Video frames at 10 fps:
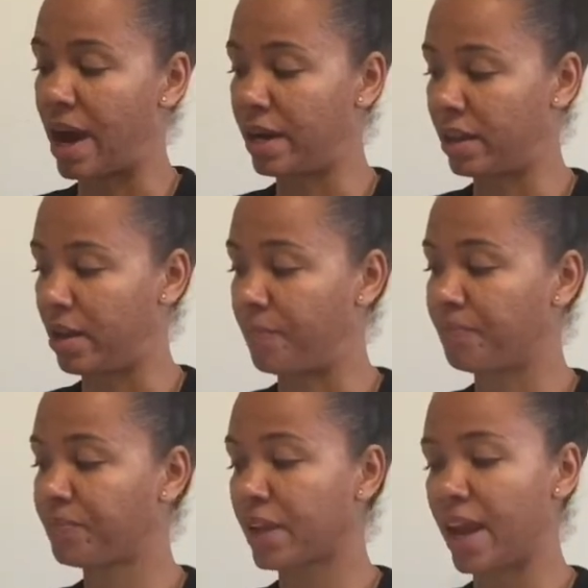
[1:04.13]
guide them.
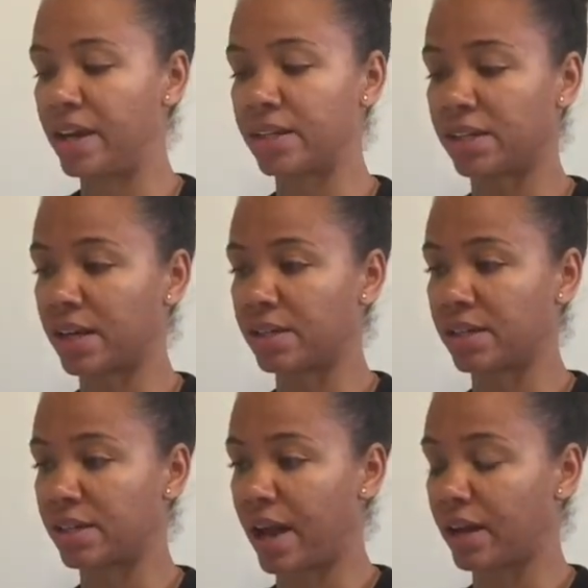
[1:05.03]
And it says
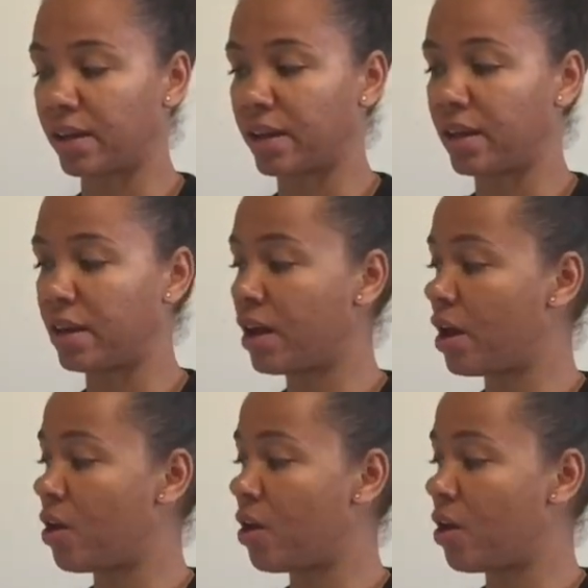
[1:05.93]
exactly